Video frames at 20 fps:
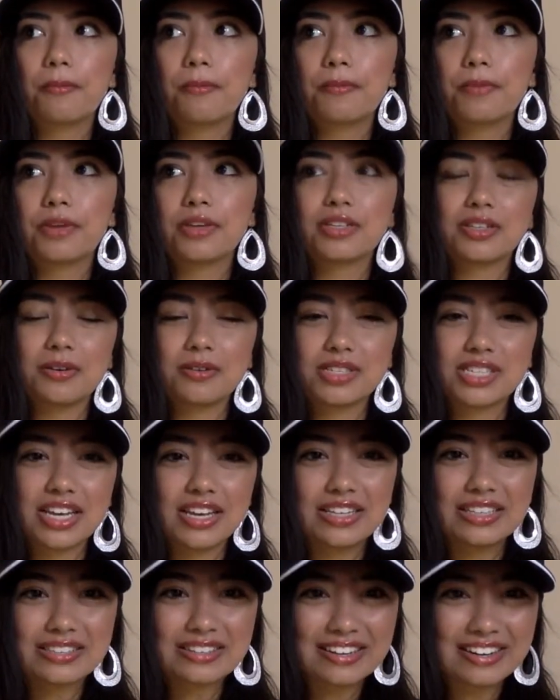Because he always
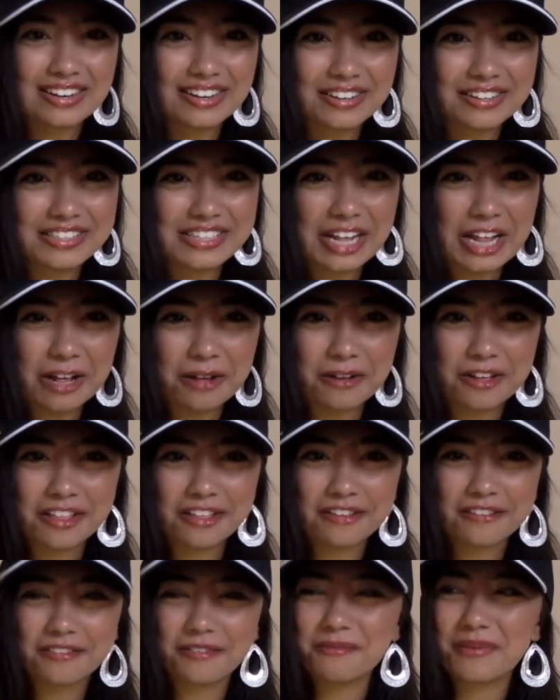hates when I don't tell him I
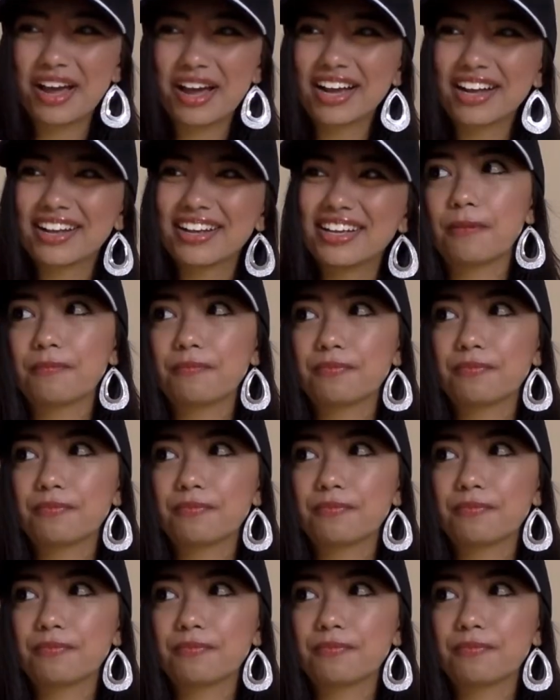love you back.